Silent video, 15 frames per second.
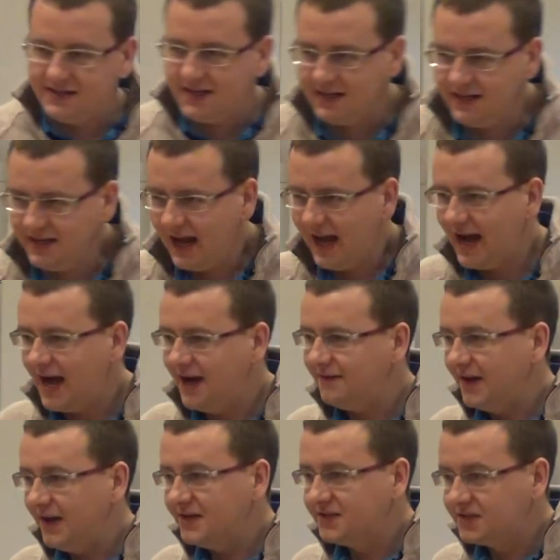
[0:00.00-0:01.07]
didn't have
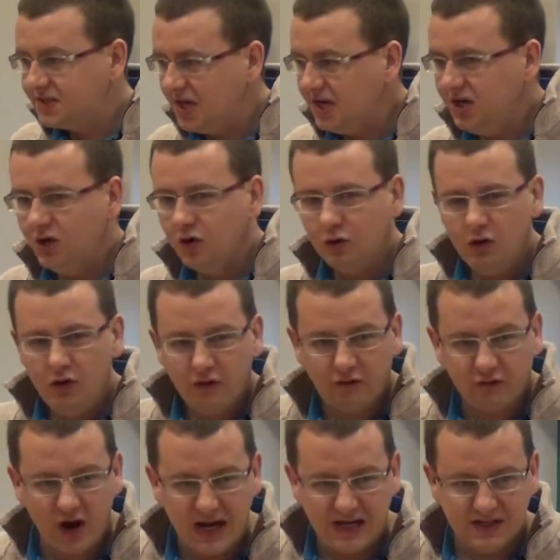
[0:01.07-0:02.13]
a single
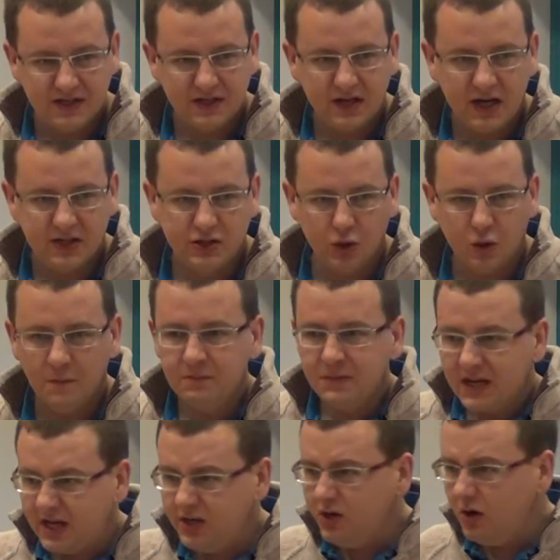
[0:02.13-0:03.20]
friend at all.
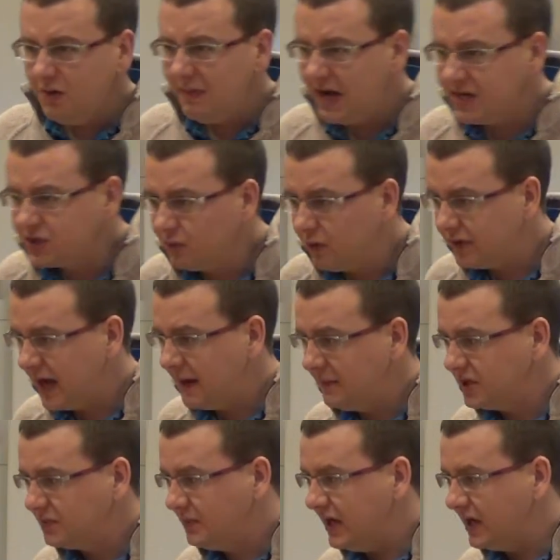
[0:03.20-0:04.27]
Can you imagine what that
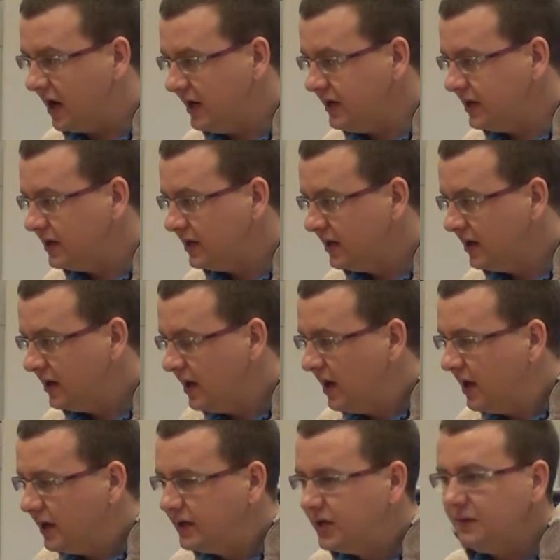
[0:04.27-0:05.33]
must be like?
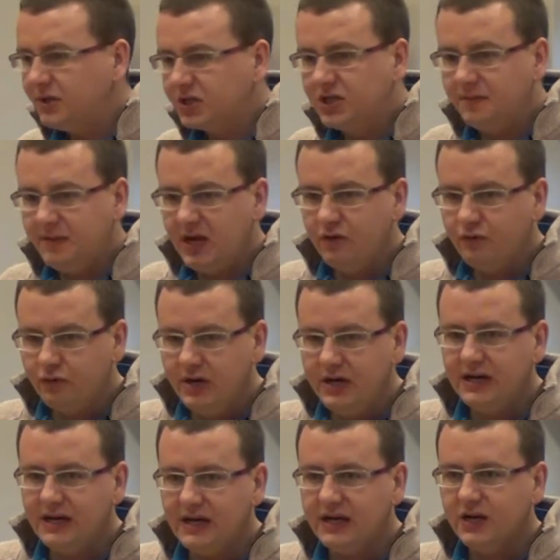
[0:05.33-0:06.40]
She must have been
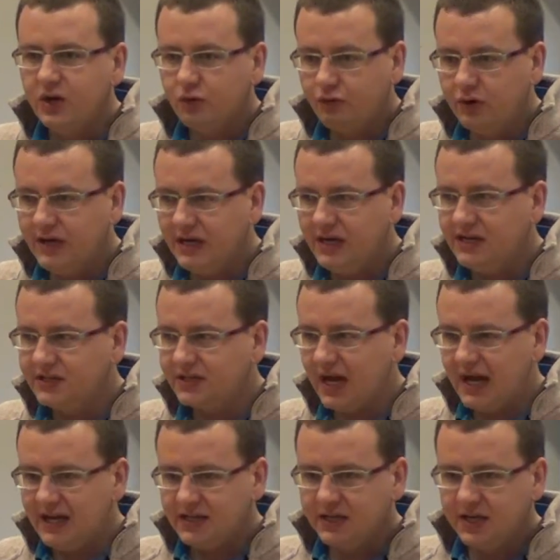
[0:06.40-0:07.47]
really, really
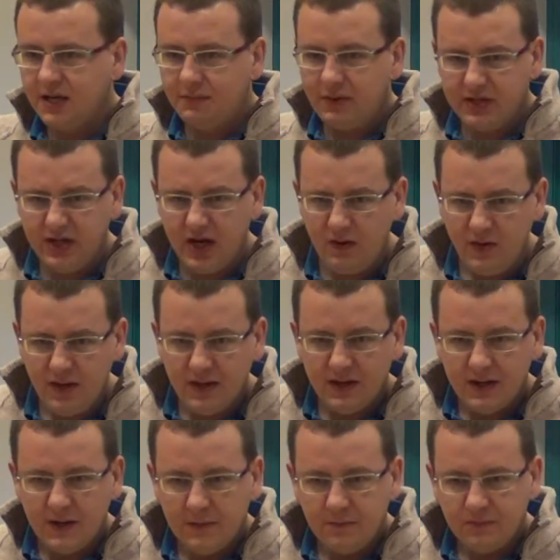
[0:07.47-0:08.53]
sad. But you know,
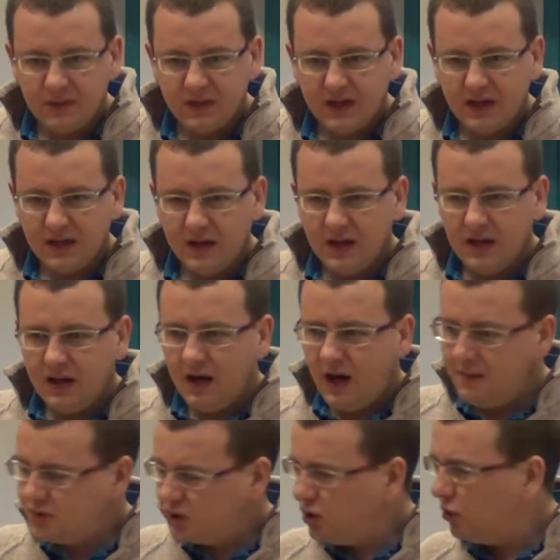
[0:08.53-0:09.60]

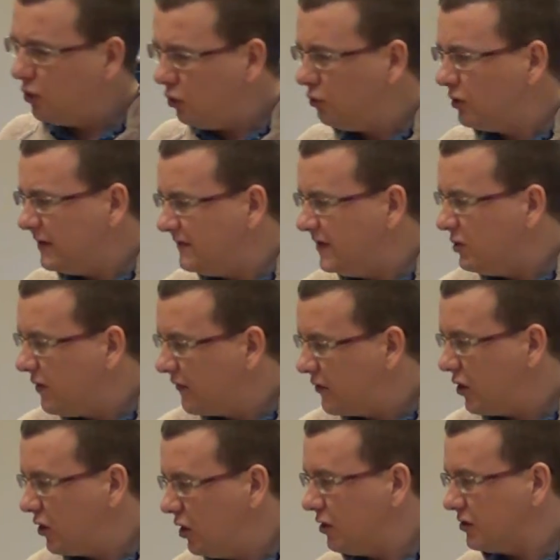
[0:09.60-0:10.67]
I'm sure all of you have
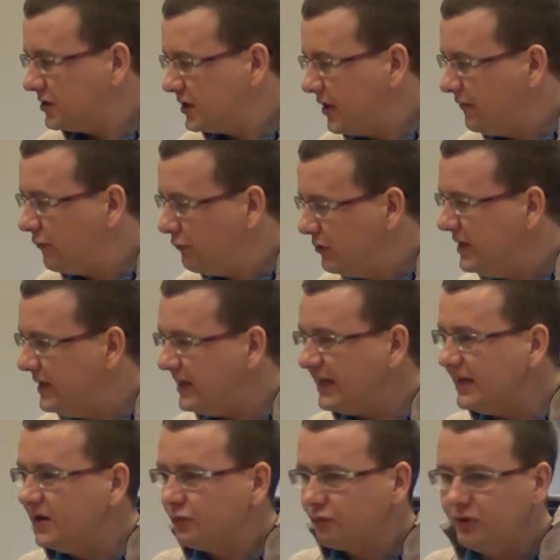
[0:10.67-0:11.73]
got lots of really,
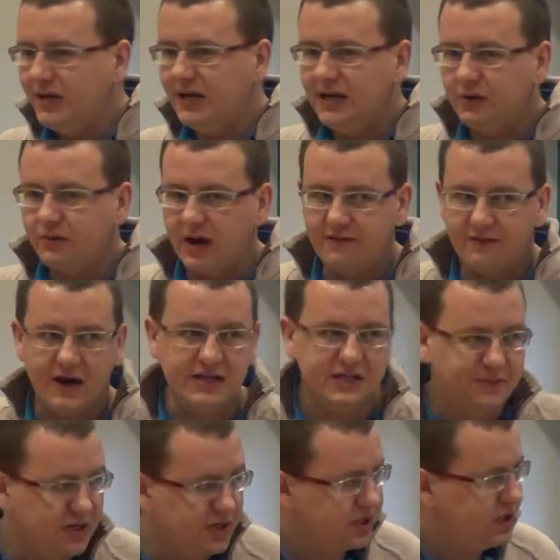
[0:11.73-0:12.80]
really great friends,
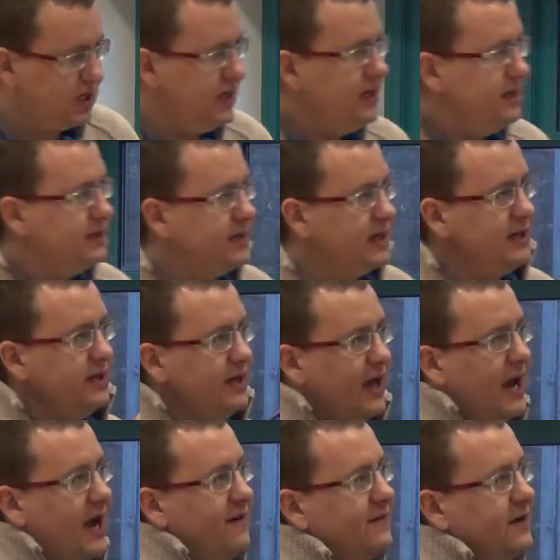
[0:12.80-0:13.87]
but she didn't
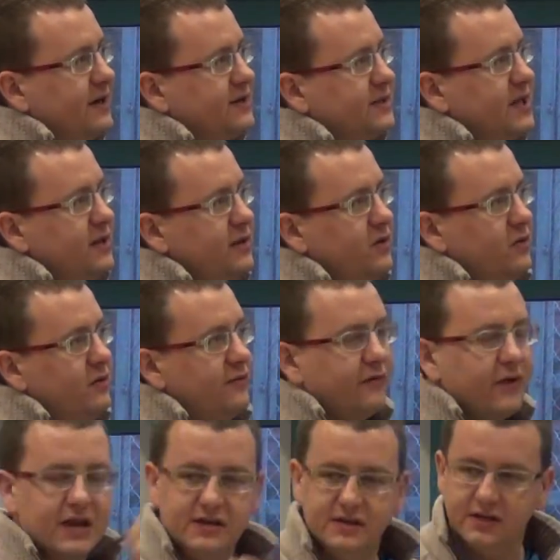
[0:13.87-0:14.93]
have a single
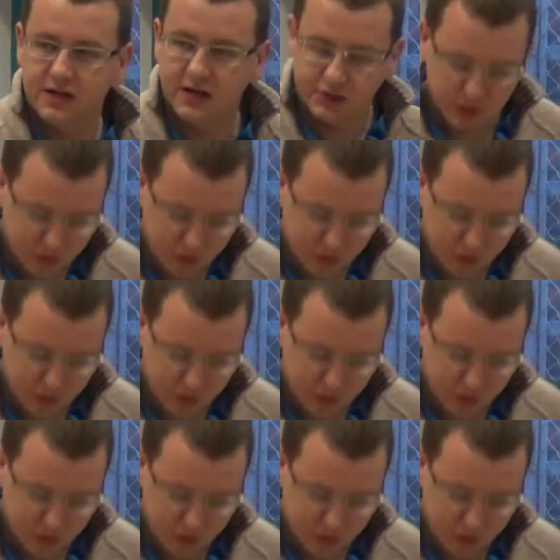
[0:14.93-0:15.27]
friend at